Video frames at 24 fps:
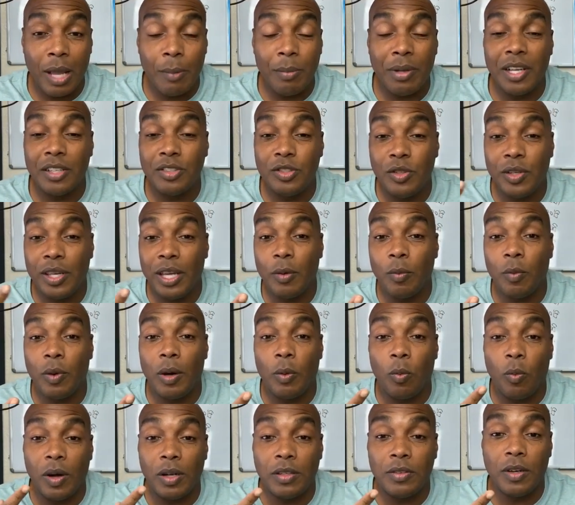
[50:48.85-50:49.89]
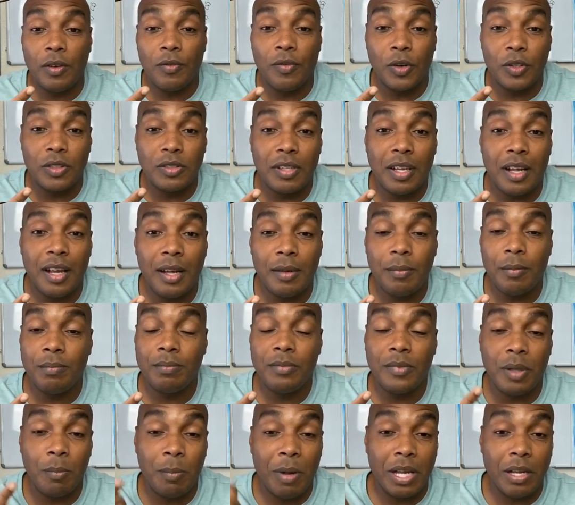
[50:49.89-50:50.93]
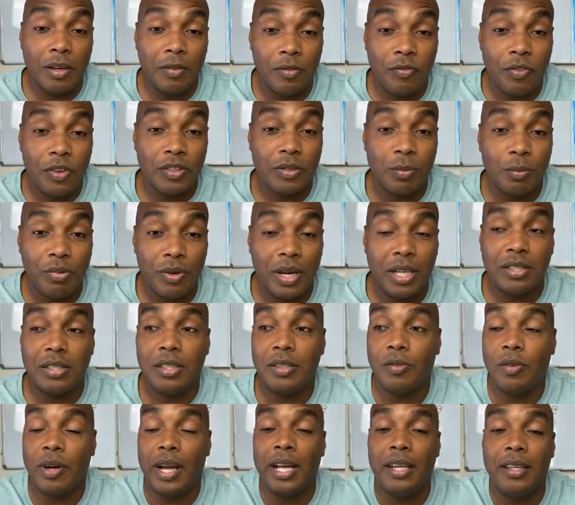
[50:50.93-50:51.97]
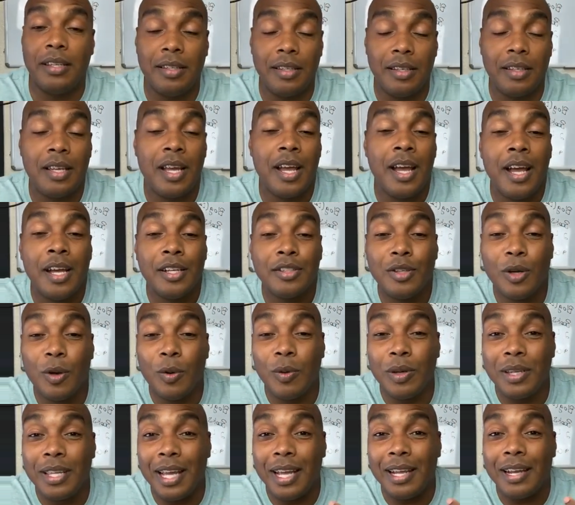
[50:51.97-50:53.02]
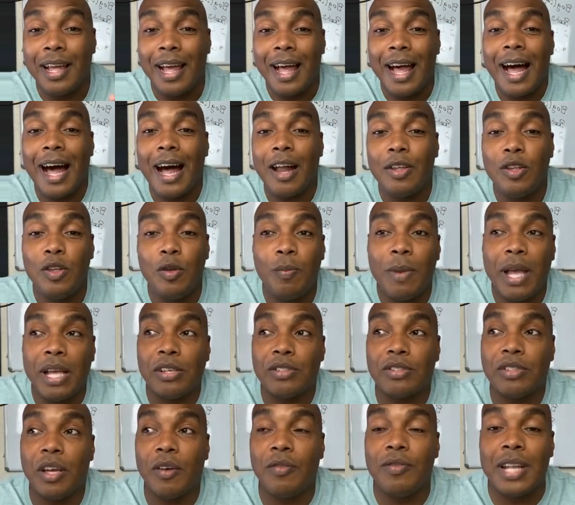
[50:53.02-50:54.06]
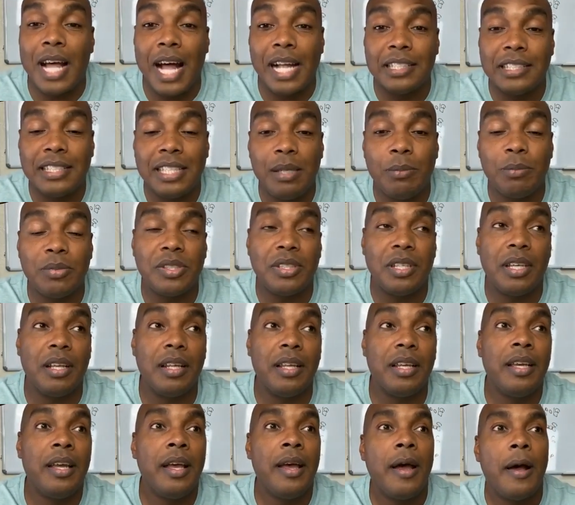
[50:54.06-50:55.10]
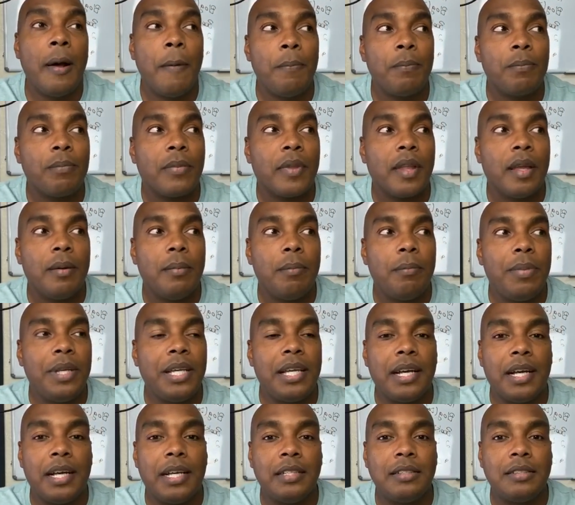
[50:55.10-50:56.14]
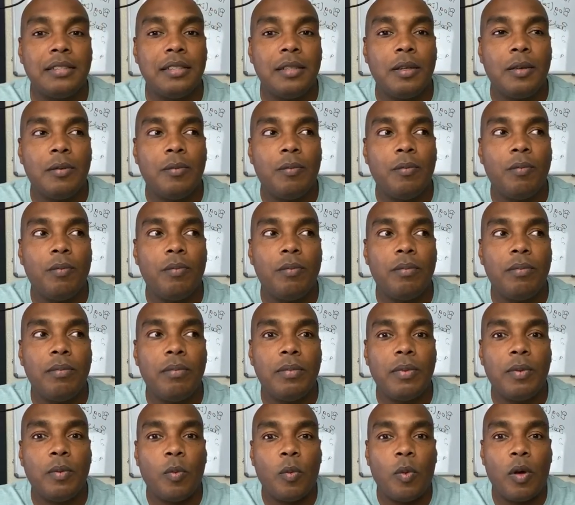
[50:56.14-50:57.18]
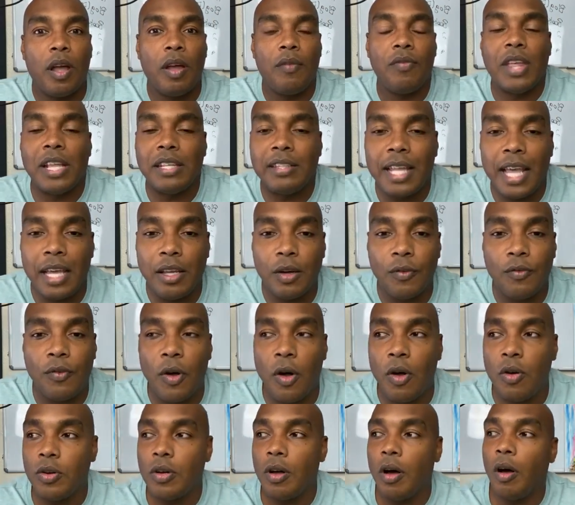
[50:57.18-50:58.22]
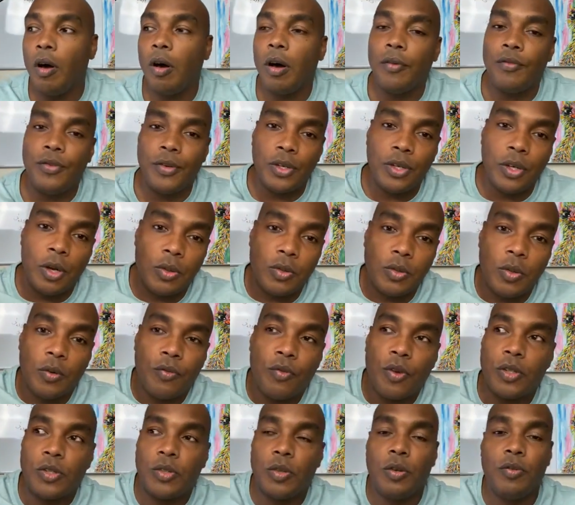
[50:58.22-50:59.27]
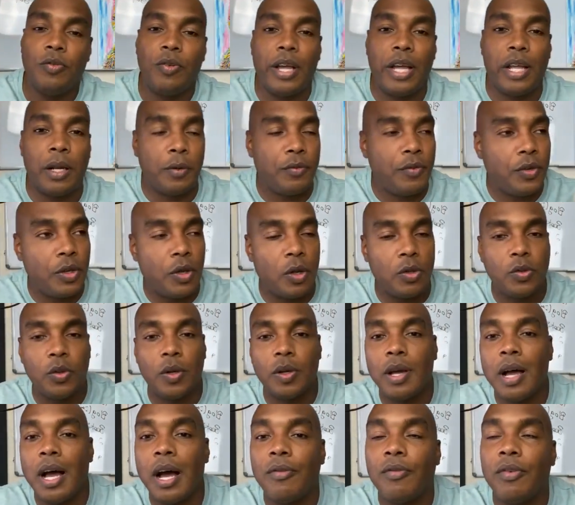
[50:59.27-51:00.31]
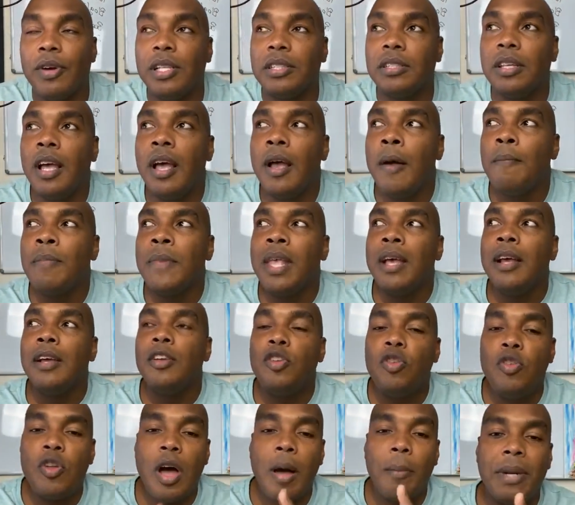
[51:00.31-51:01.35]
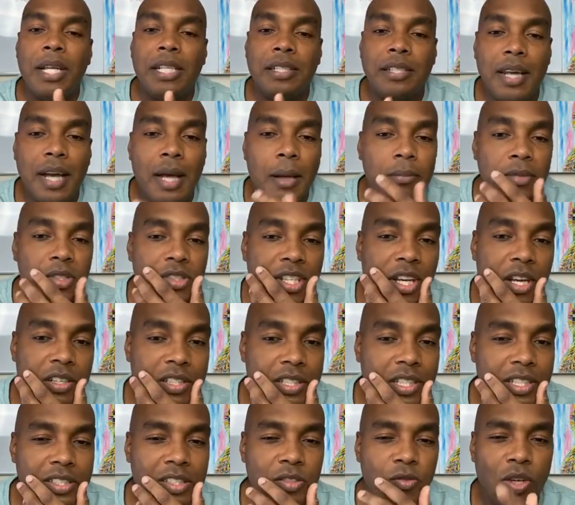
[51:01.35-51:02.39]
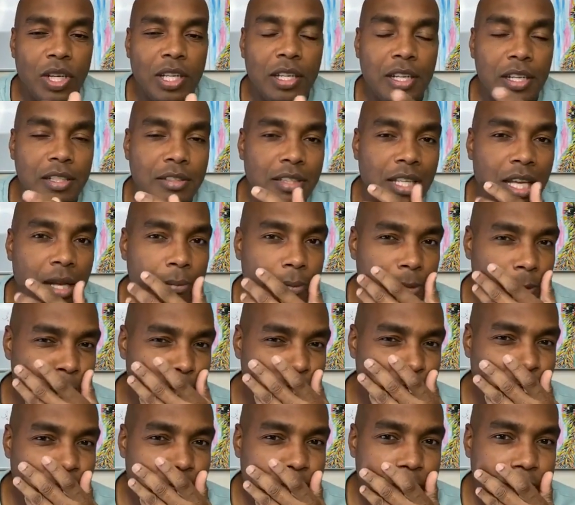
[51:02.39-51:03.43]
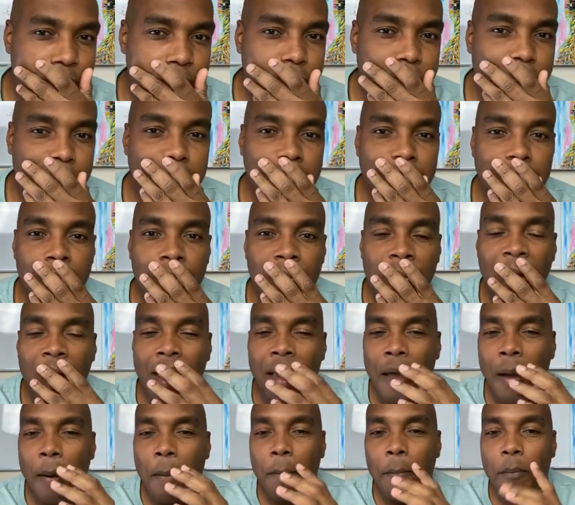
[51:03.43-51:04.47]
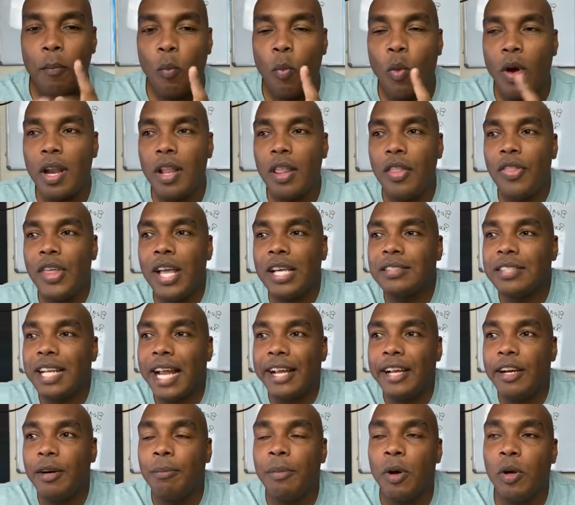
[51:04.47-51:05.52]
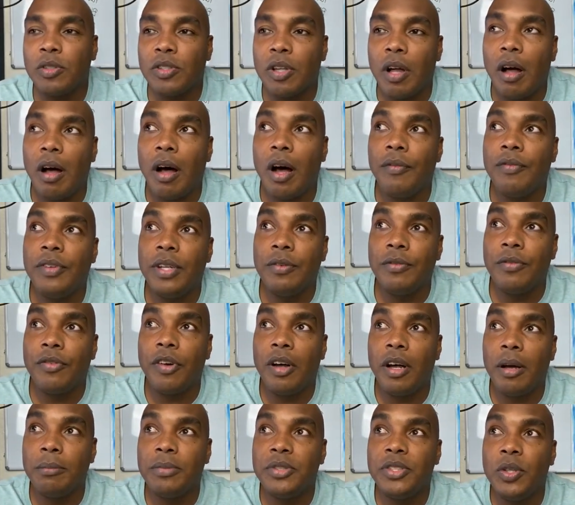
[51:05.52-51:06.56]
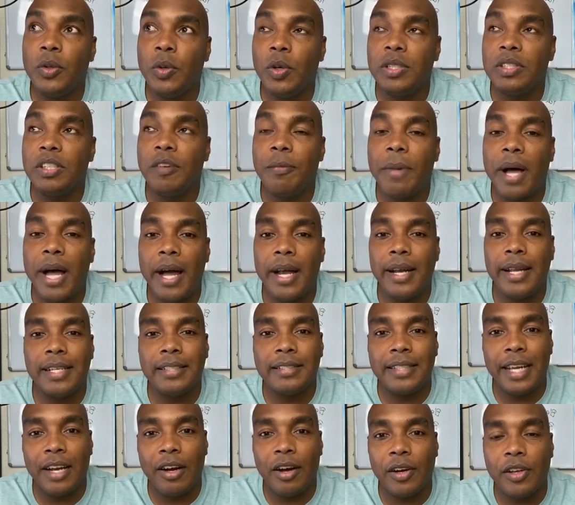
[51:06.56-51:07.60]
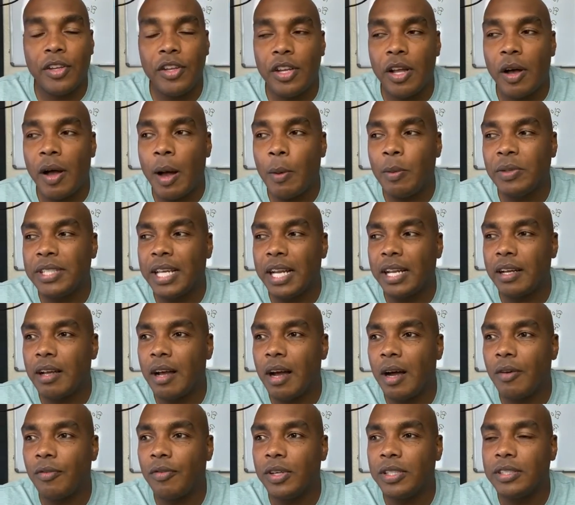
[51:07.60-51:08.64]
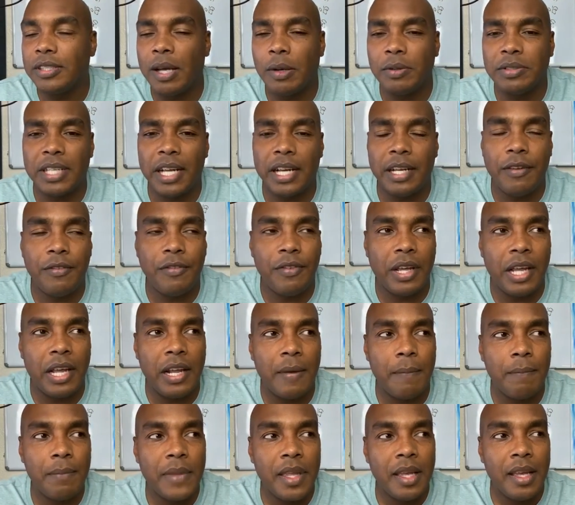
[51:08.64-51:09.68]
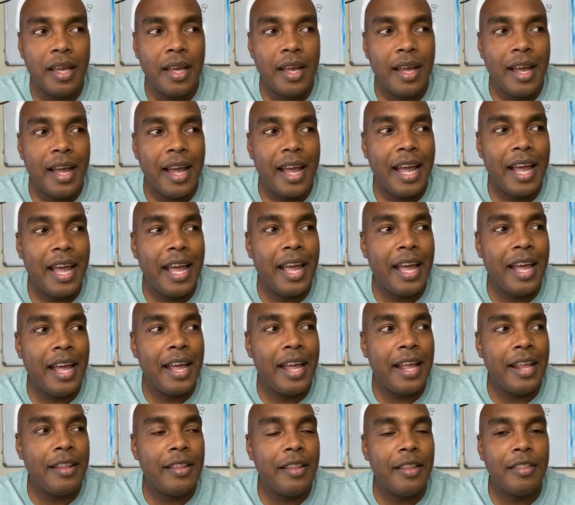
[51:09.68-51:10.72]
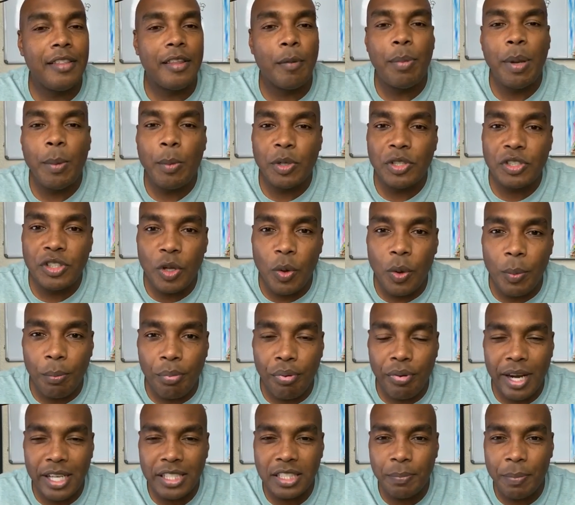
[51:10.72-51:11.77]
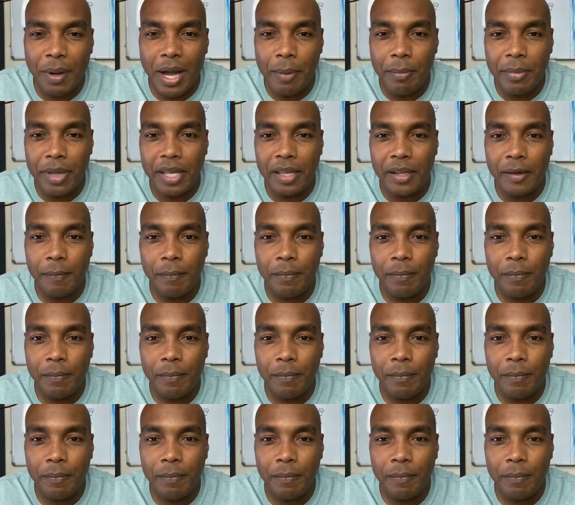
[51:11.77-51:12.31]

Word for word: Because you get what one first time you make a first impression, right? So again, how do you make yourself not seem silly? Because if they take your phone call, if you go to a virtual event, or if you go to a conference, you know how times, Chelsea, this is a really good example. One of the things that I hear most often from students of mine is Eric, you know, I was at a conference, I was at an event, and the people are so impressed by me.